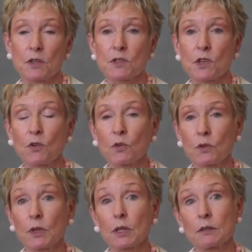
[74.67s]
So
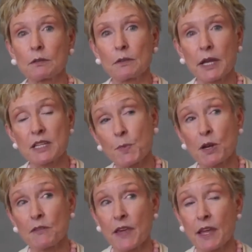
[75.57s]
the nice
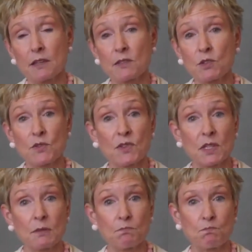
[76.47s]
part of that is you
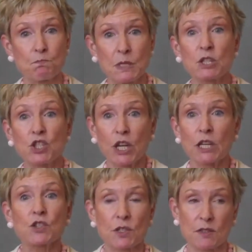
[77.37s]
see big
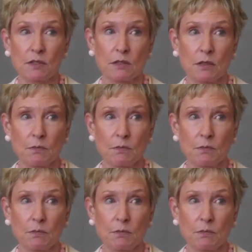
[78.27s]
changes